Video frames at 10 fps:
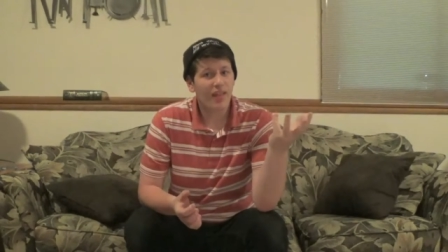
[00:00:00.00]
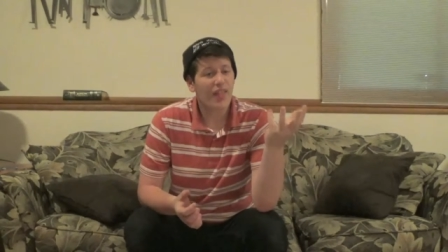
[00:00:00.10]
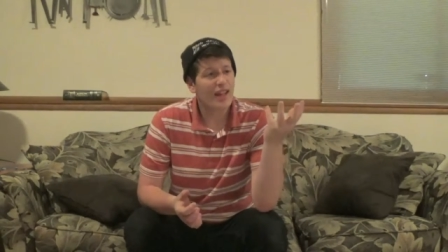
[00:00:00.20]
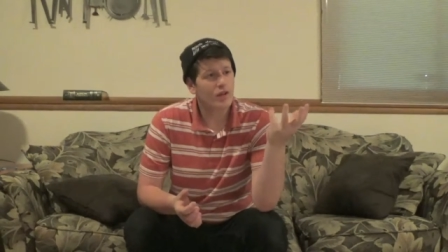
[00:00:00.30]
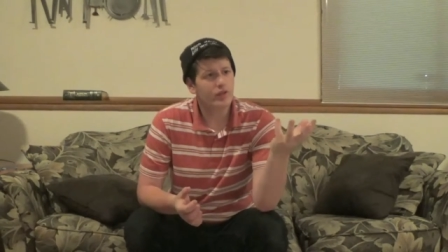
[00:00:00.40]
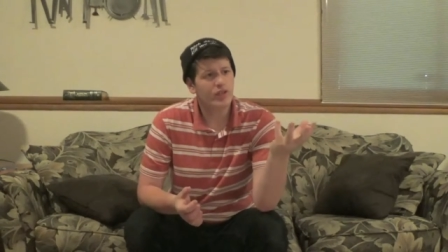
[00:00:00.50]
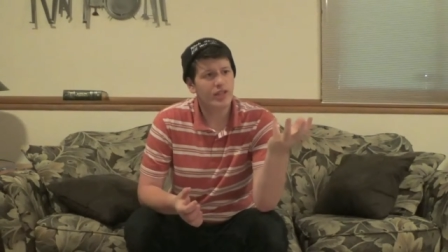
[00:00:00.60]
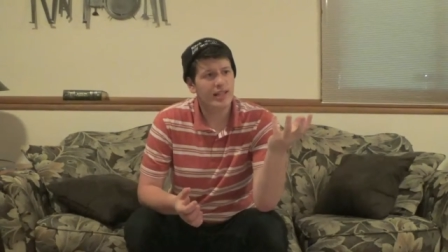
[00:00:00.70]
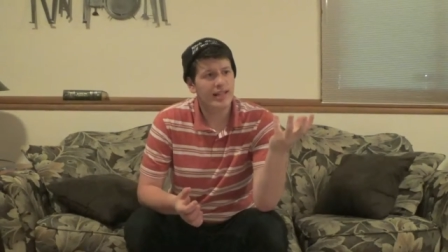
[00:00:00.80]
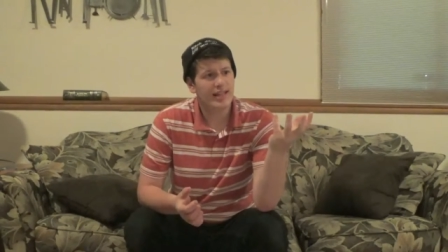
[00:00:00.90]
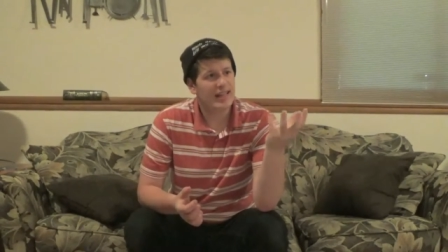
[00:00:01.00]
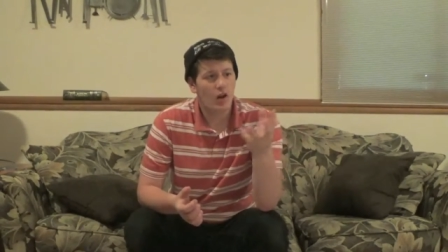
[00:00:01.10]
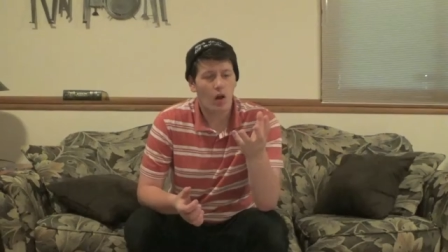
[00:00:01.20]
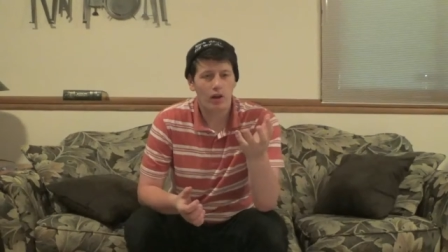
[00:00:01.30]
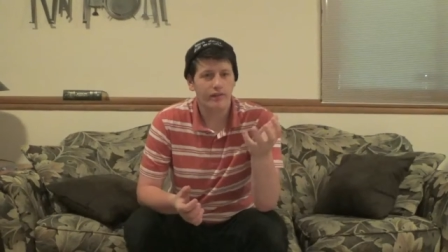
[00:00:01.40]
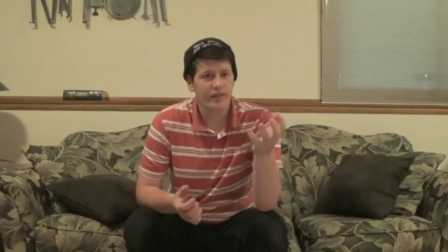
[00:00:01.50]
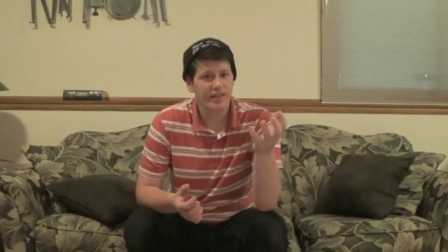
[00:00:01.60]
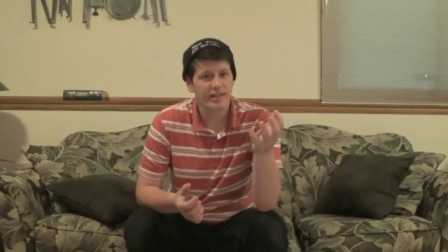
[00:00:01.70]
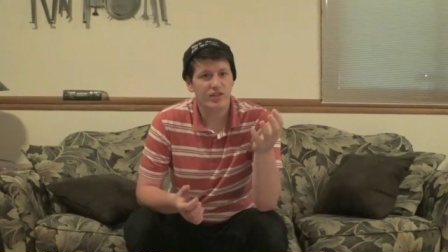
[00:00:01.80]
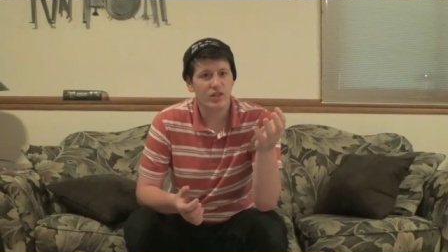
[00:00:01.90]
that you see in all of
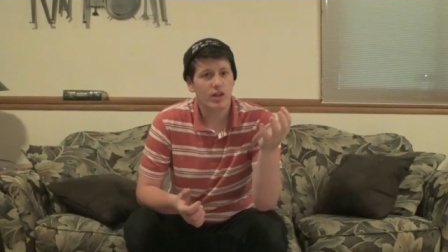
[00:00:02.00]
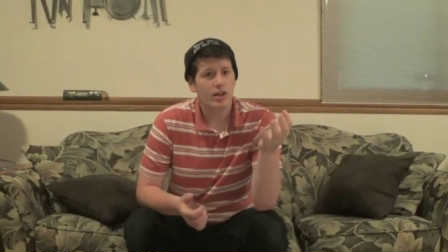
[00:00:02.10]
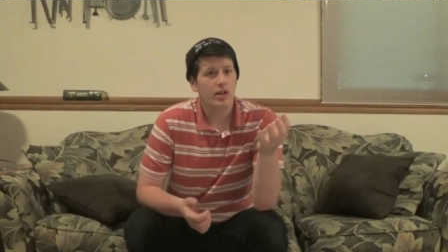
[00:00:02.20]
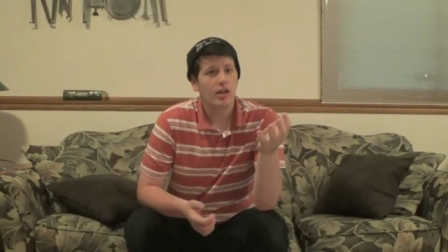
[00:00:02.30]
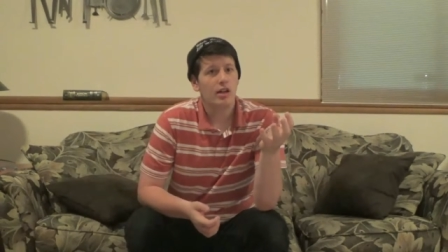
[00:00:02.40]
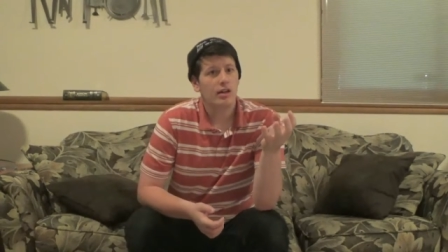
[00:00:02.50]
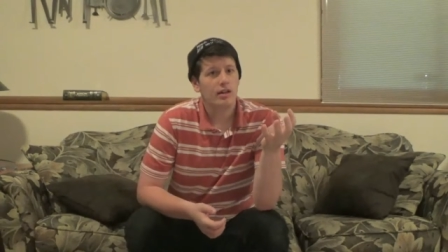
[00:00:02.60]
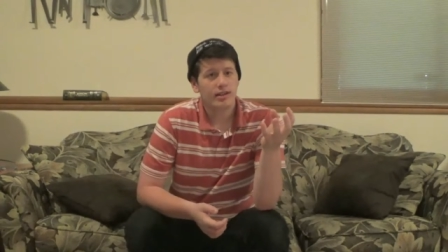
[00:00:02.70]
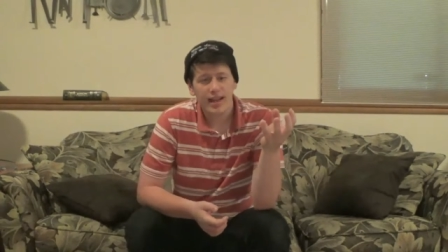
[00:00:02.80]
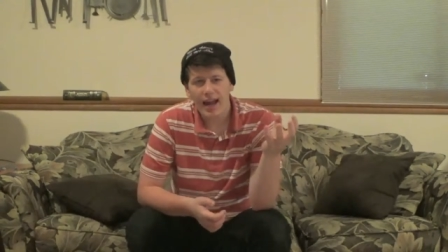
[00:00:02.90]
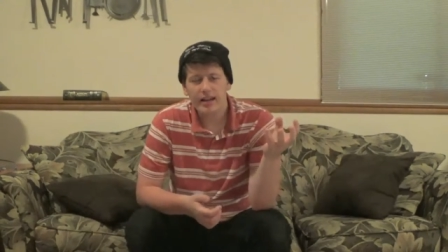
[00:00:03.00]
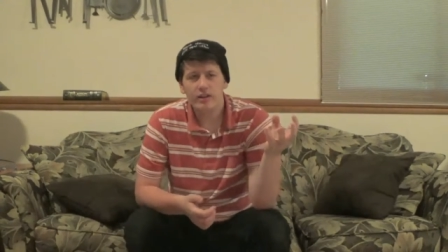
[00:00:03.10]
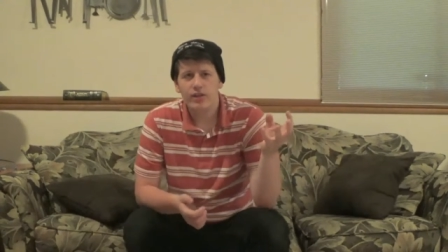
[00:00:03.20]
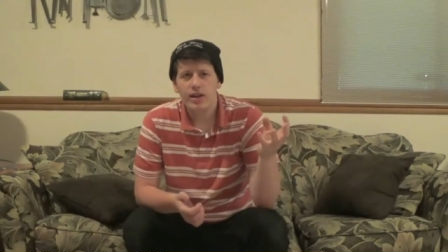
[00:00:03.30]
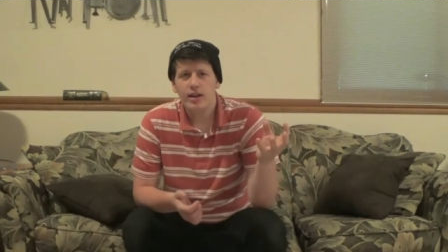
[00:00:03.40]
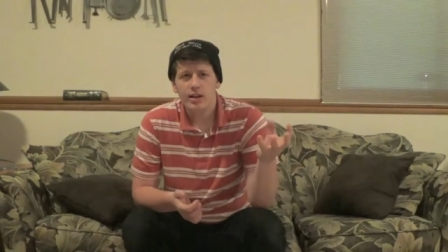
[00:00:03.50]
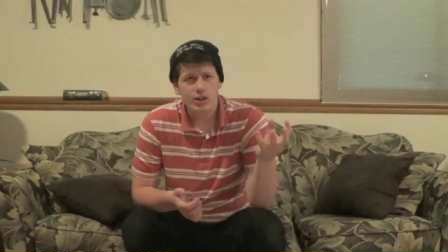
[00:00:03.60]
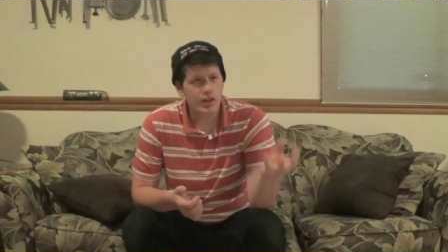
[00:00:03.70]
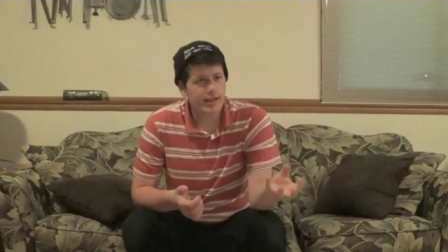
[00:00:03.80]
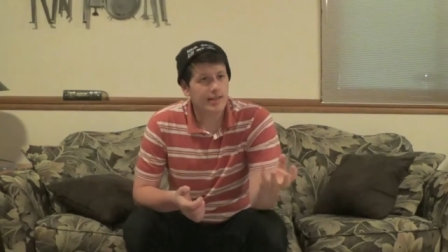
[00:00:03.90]
these kind of
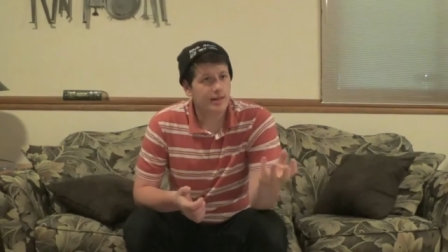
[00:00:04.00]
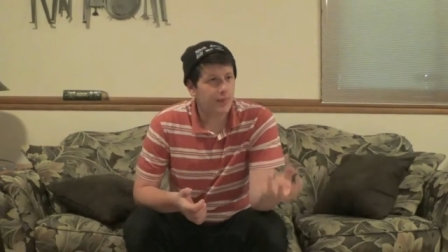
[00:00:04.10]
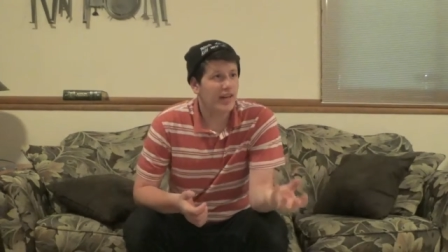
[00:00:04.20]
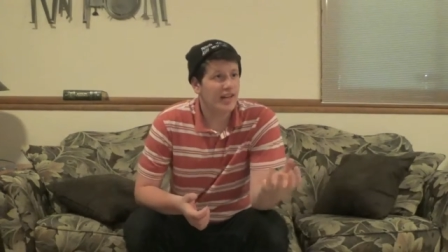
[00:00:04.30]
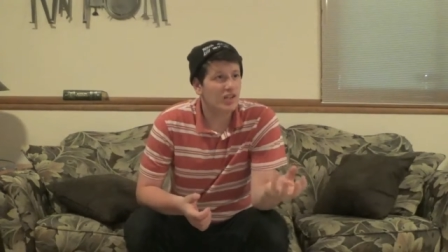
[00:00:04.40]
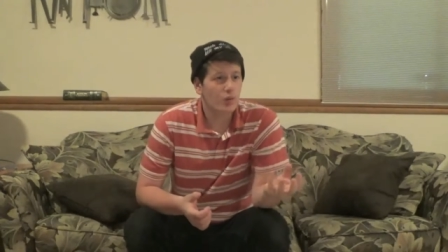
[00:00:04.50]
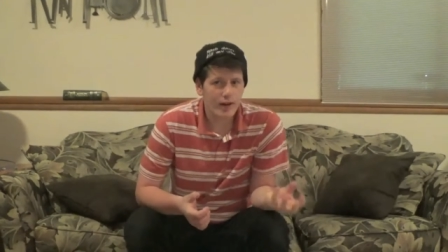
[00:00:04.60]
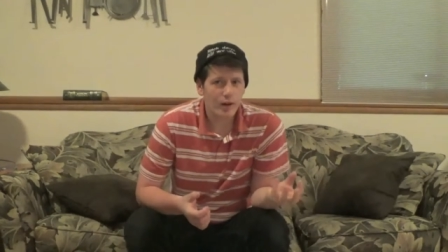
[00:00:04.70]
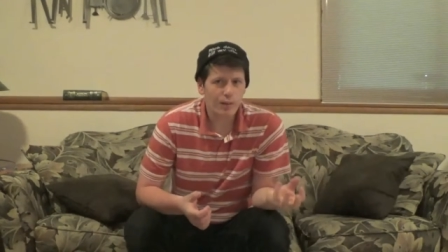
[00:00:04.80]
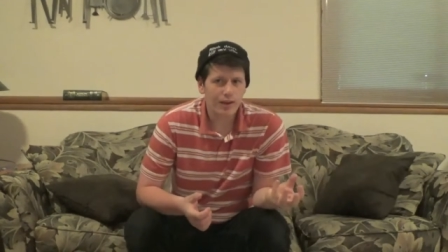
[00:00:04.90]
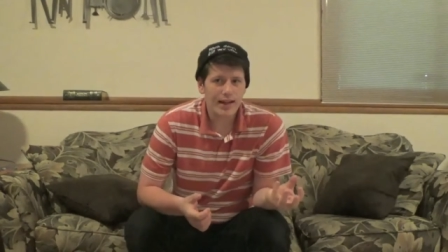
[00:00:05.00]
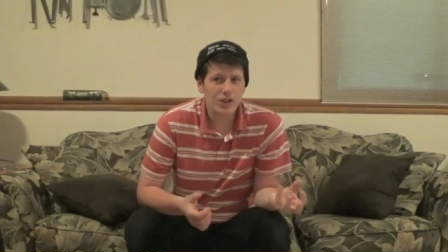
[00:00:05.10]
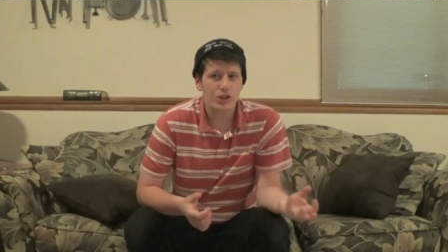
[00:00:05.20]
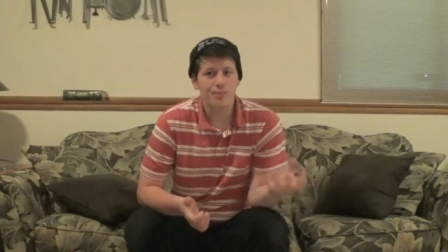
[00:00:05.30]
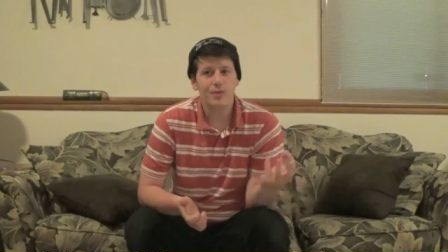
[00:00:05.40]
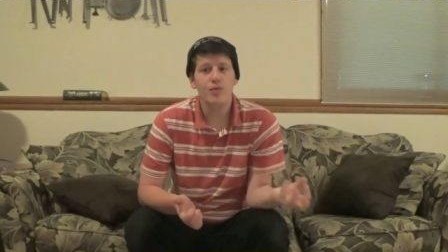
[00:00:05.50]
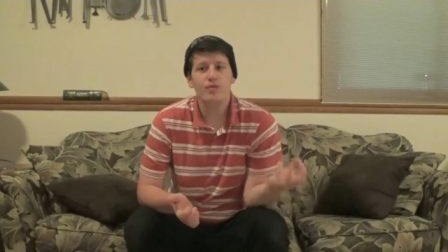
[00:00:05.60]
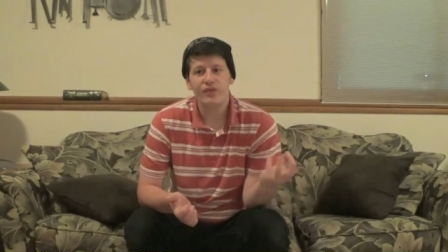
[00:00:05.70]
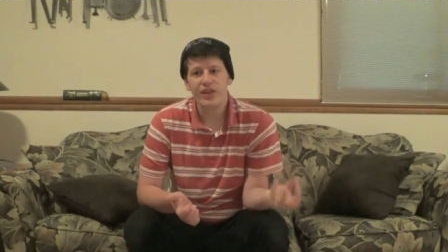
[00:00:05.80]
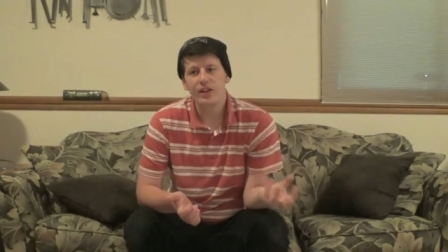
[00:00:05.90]
cheesy, but it's a real relationship. You
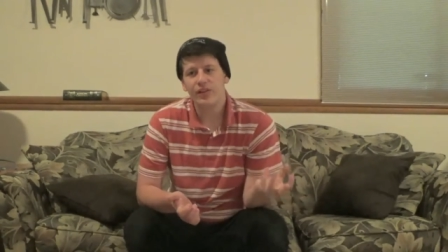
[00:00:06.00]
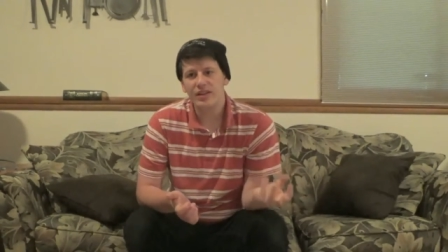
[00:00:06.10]
feel